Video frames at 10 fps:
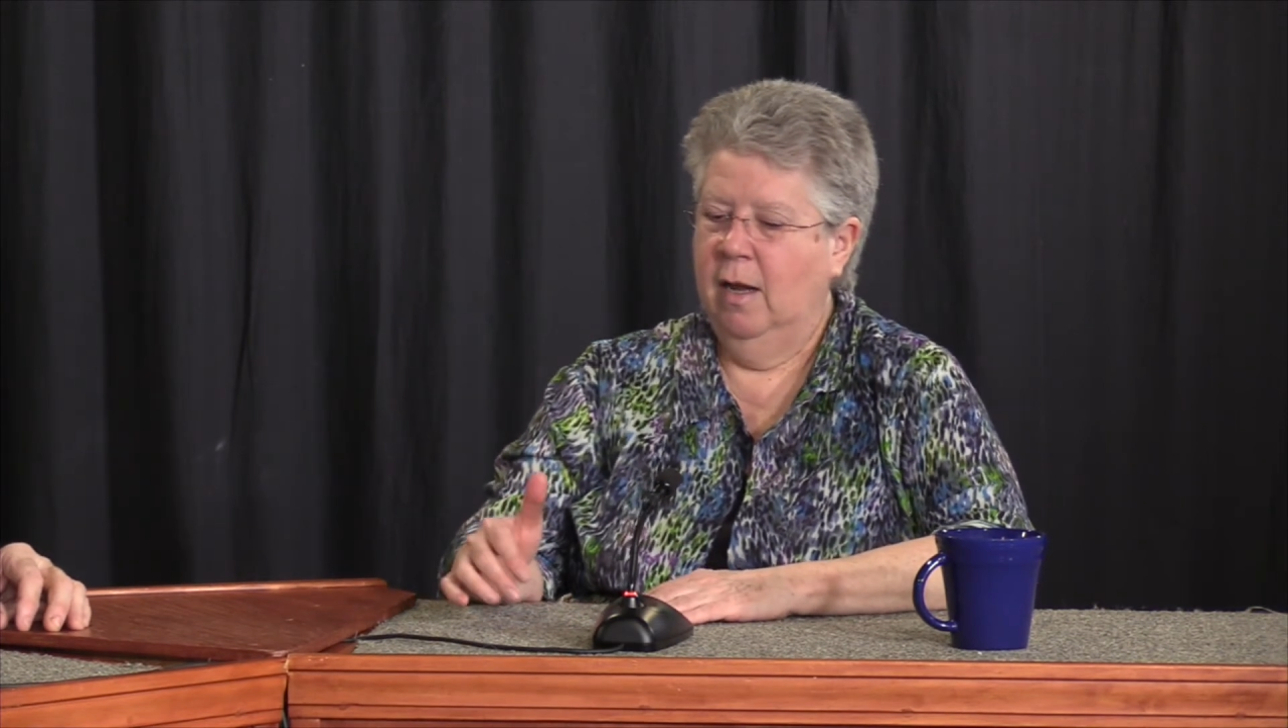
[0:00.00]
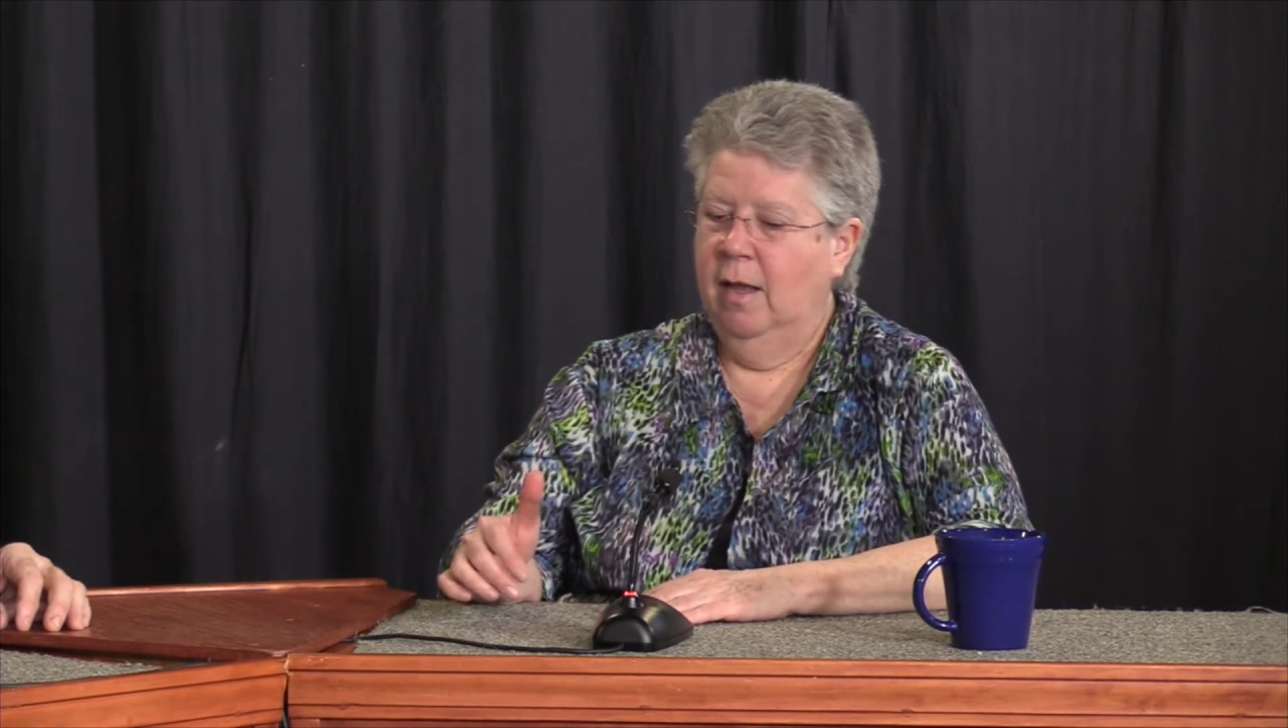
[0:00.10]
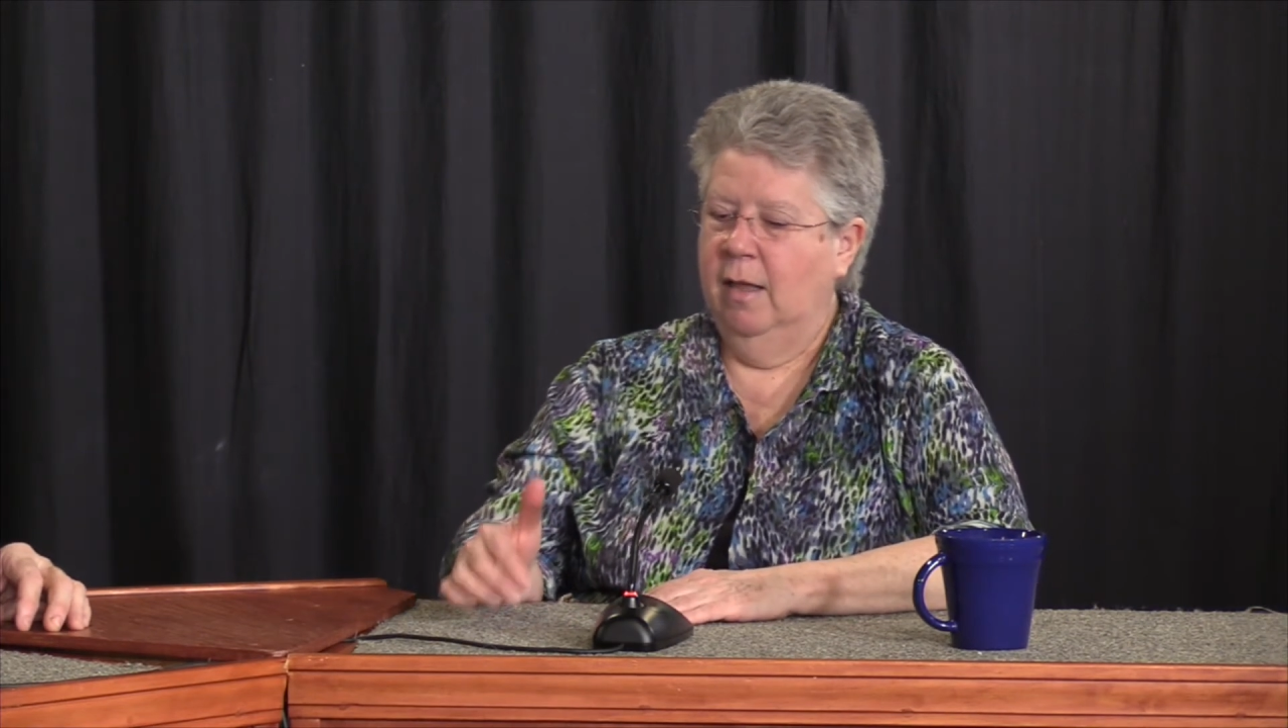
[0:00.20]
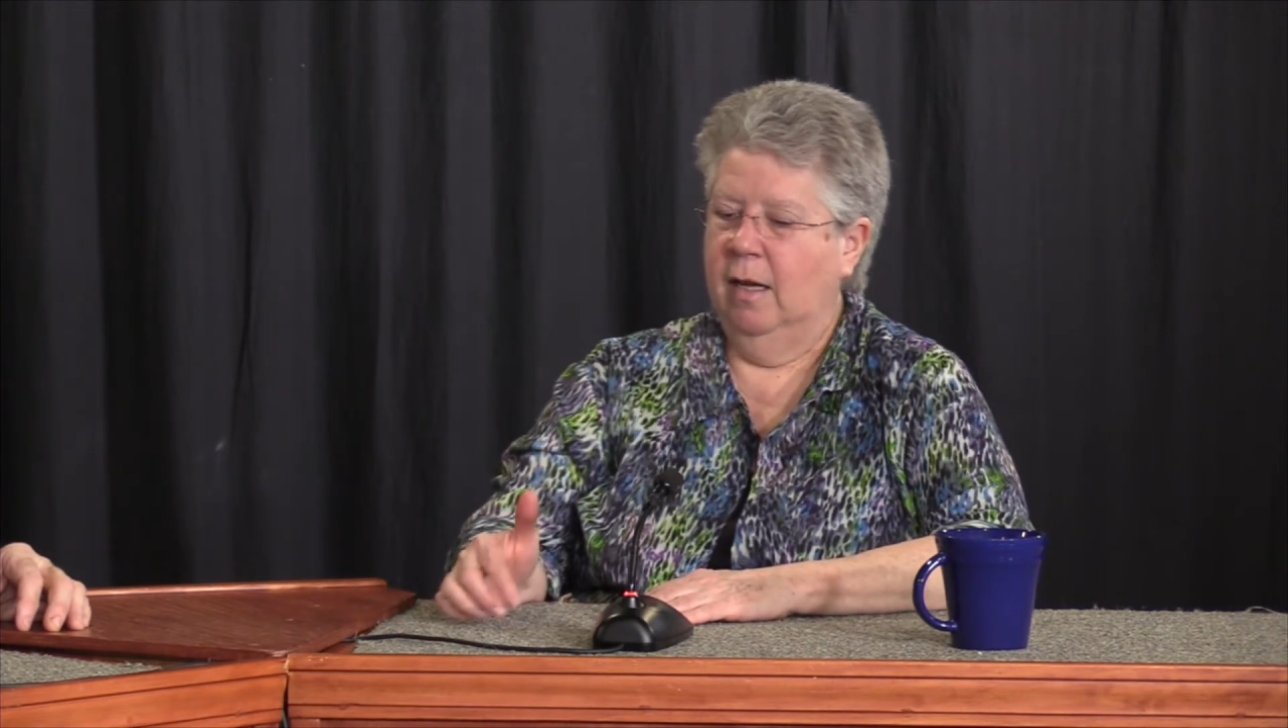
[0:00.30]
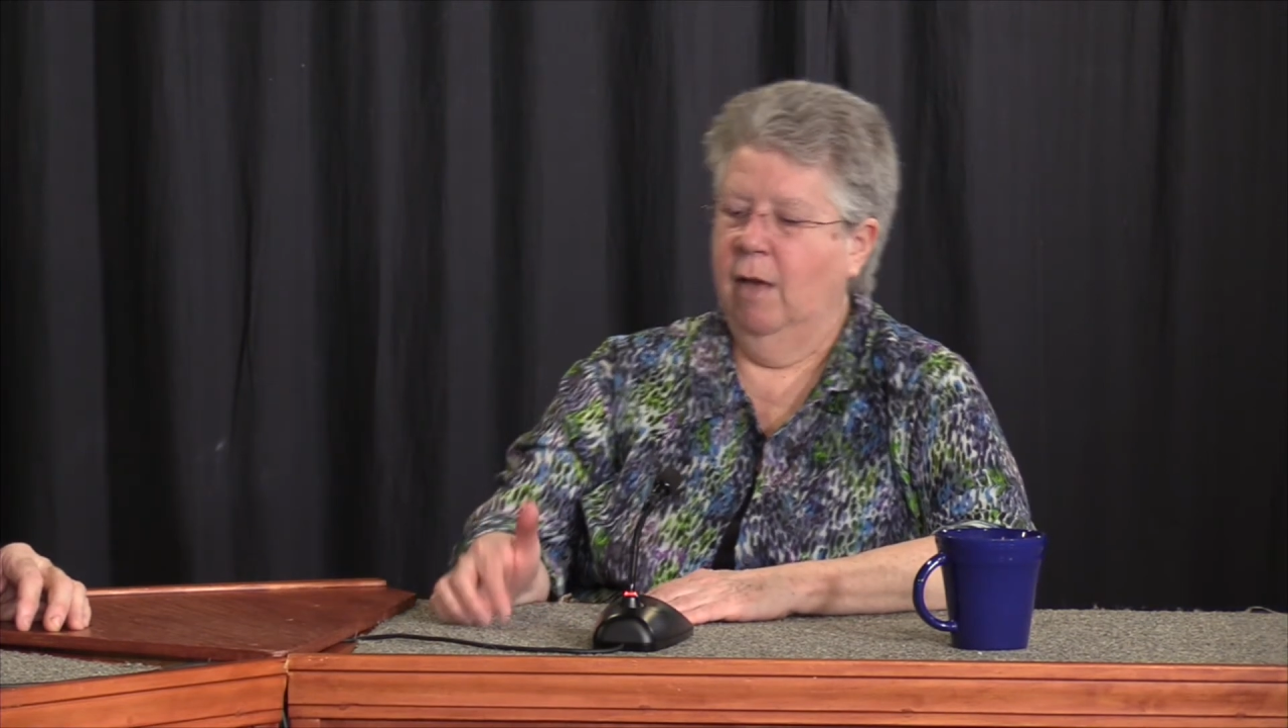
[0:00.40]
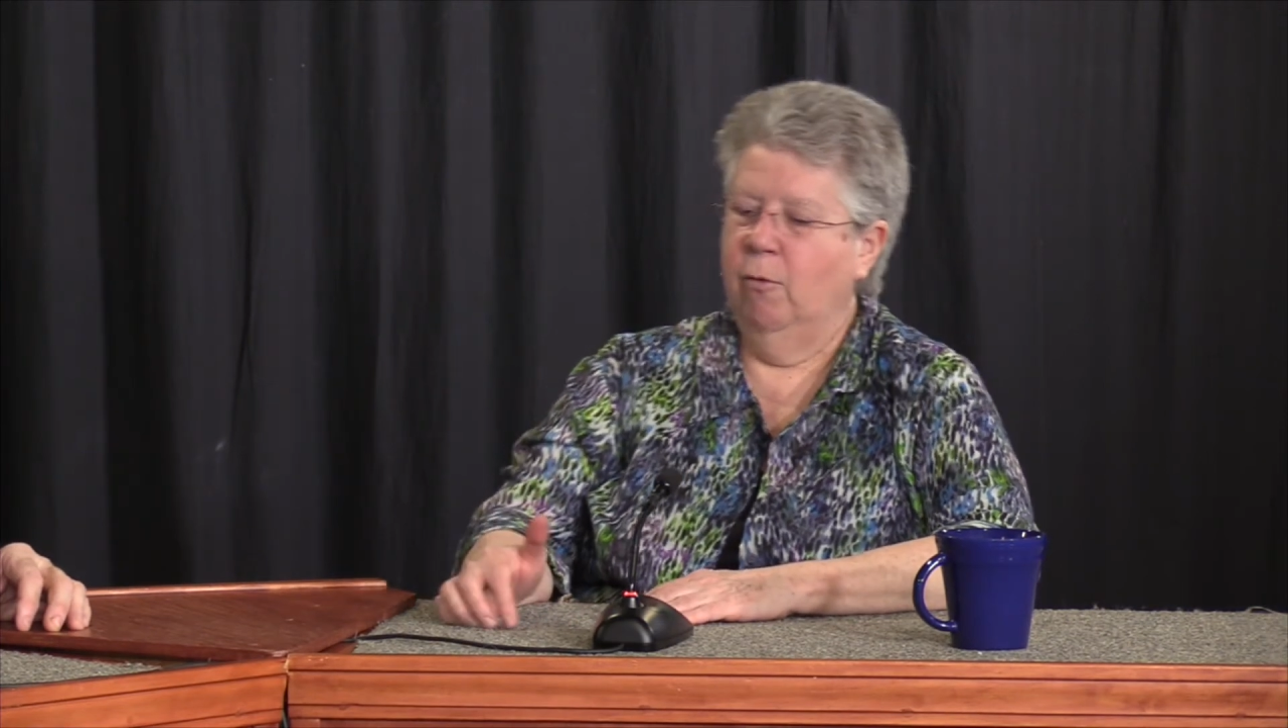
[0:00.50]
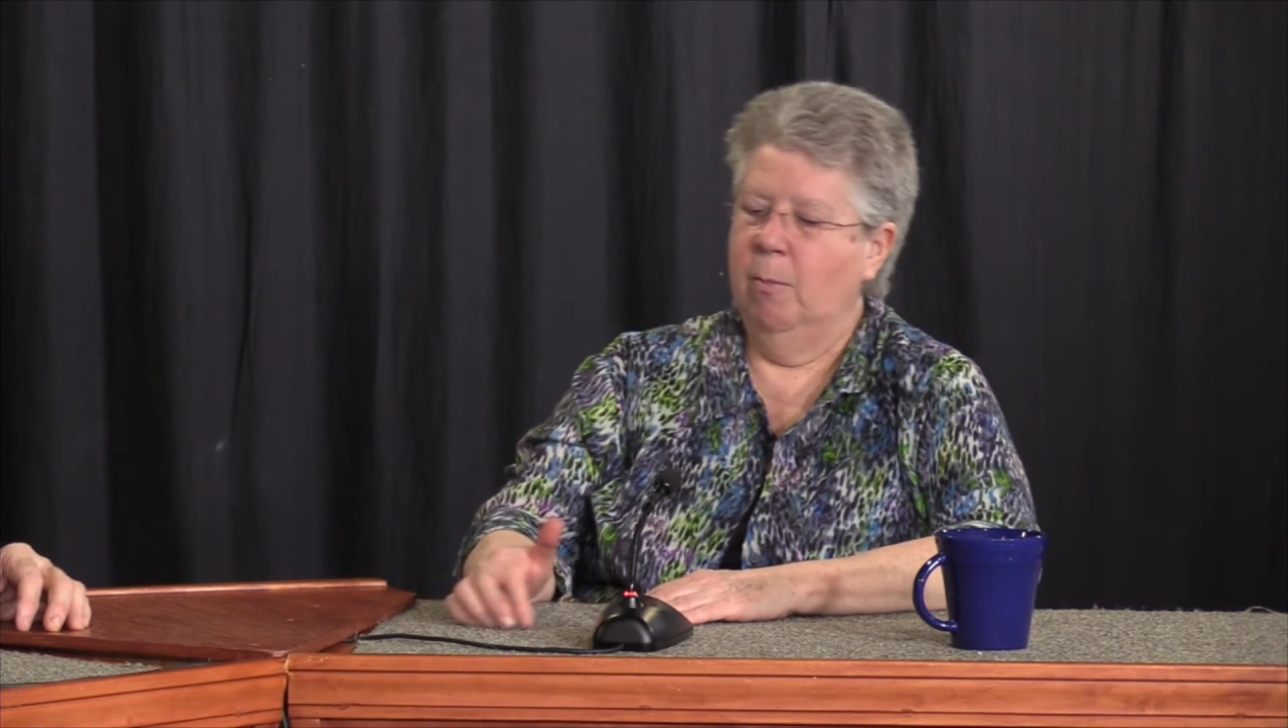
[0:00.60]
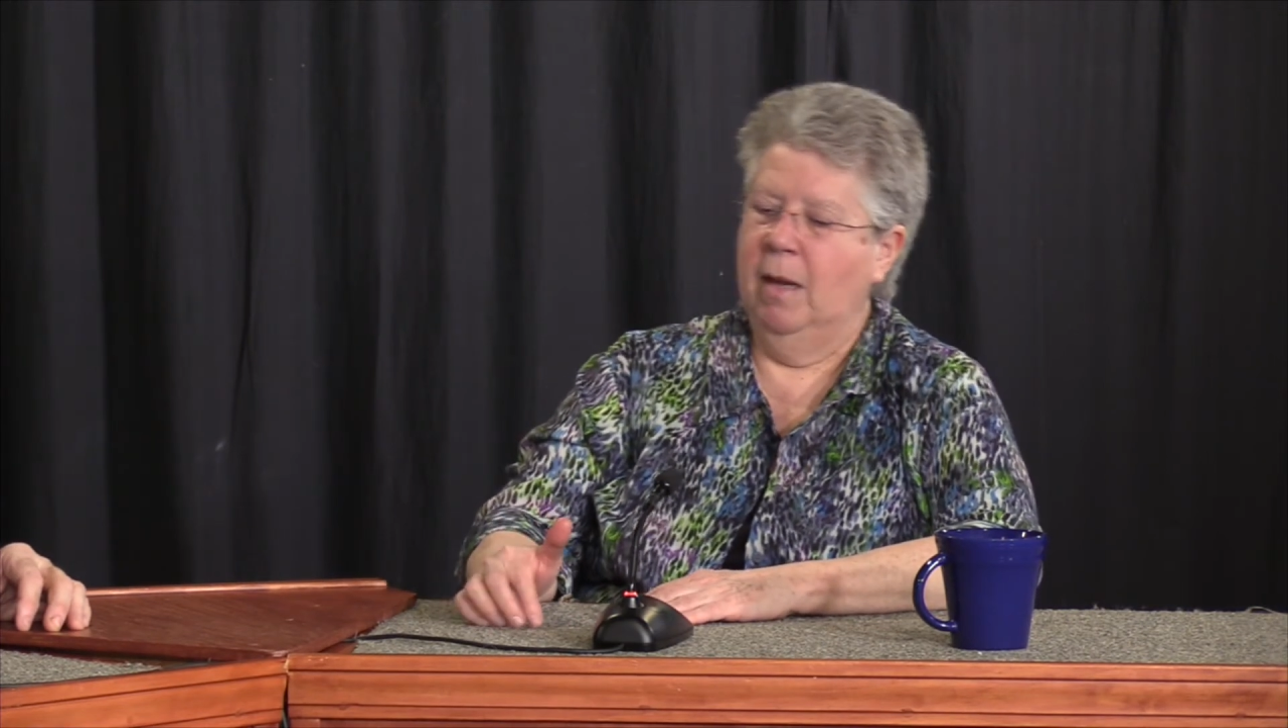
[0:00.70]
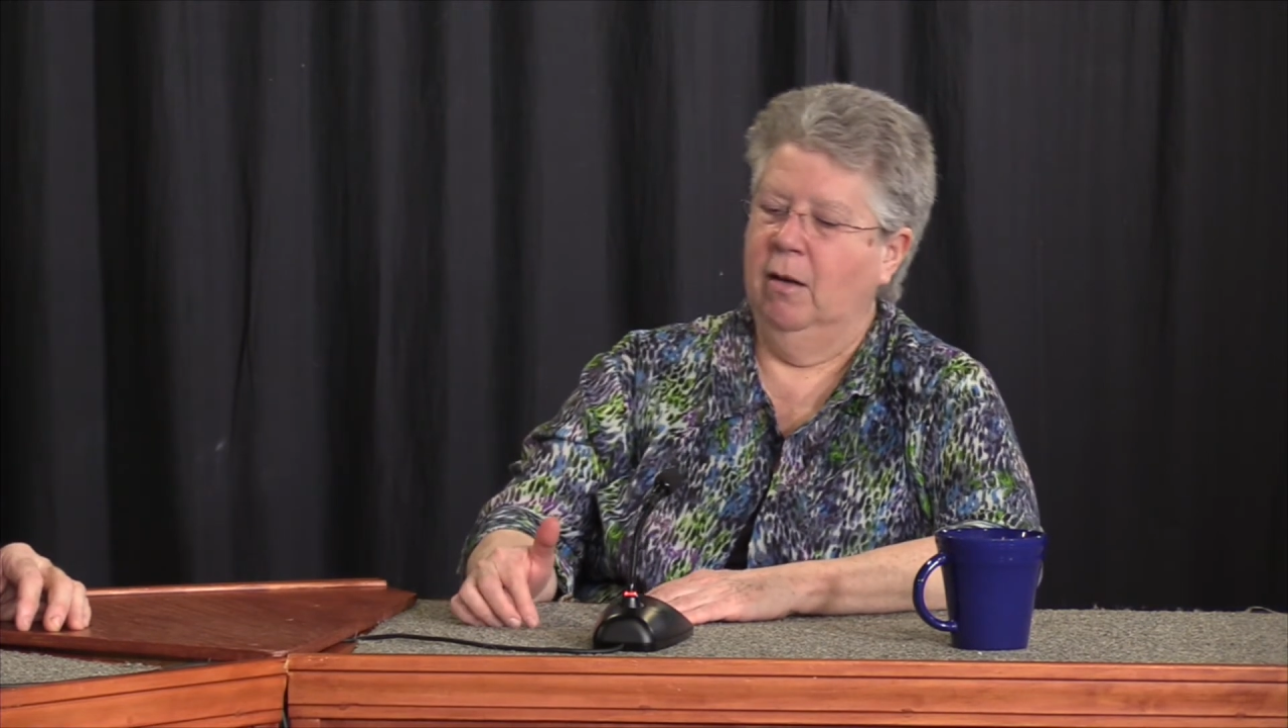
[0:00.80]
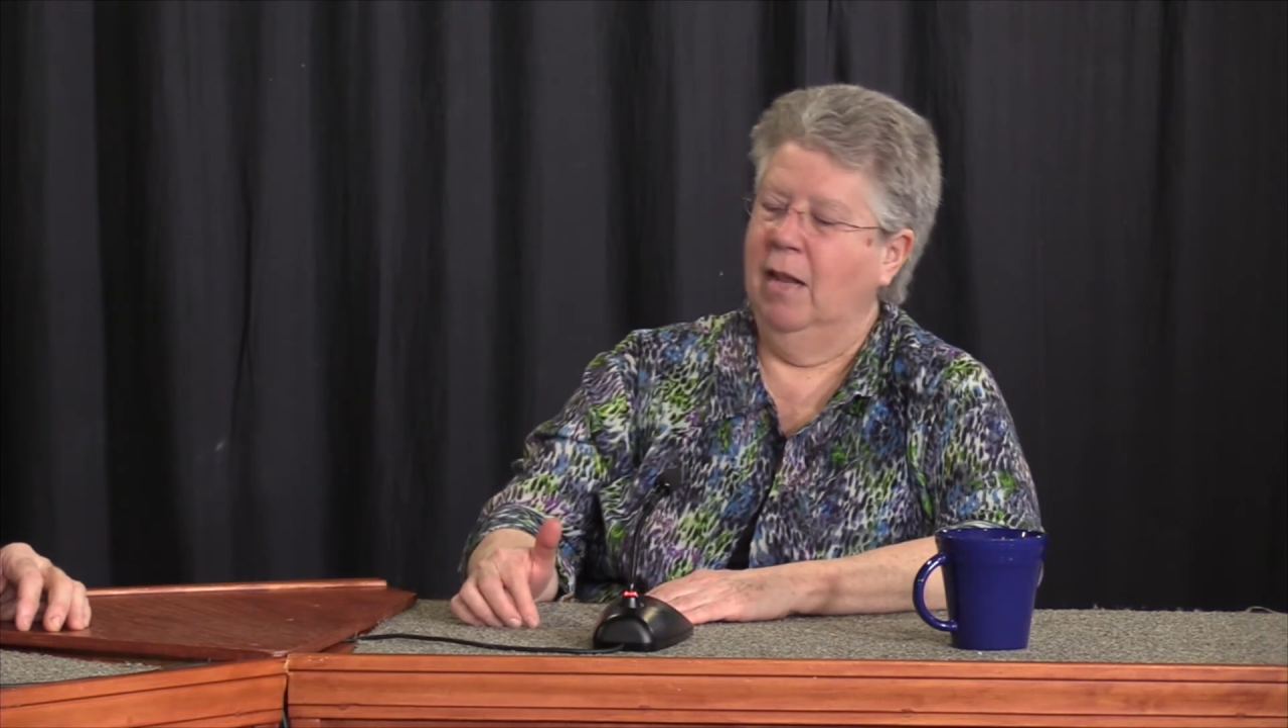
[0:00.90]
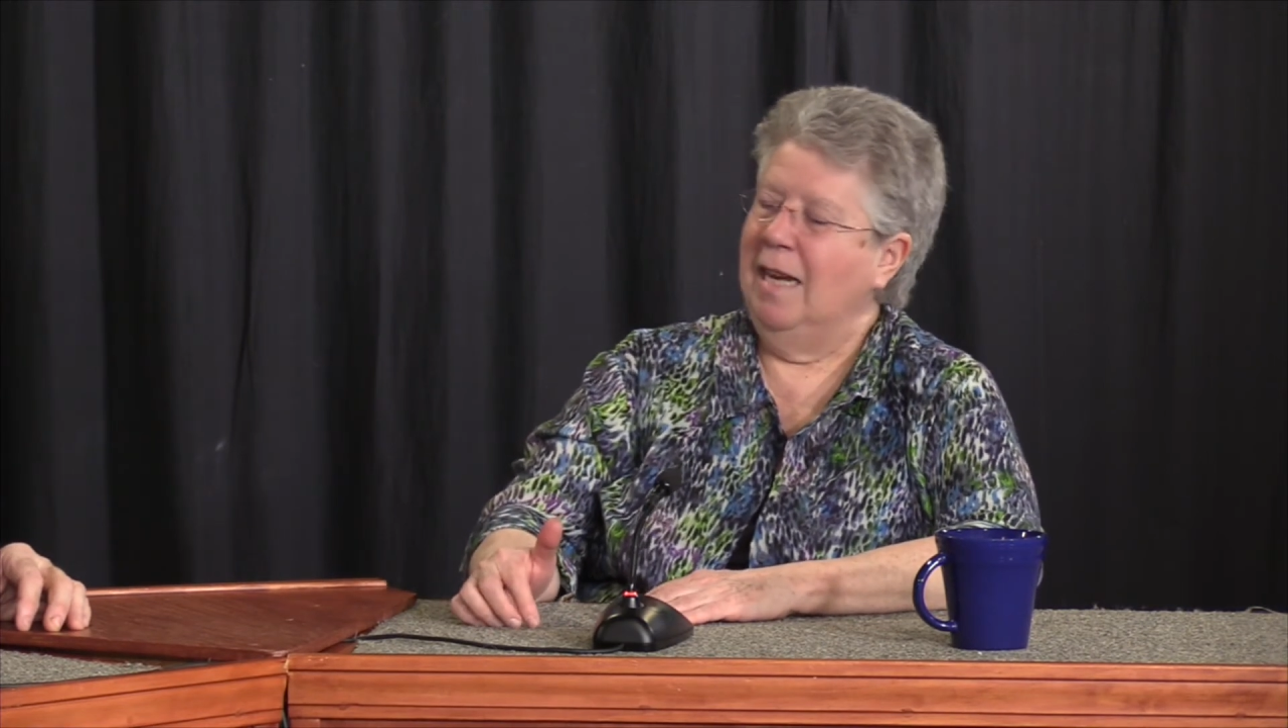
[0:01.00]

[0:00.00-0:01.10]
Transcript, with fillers: the governmental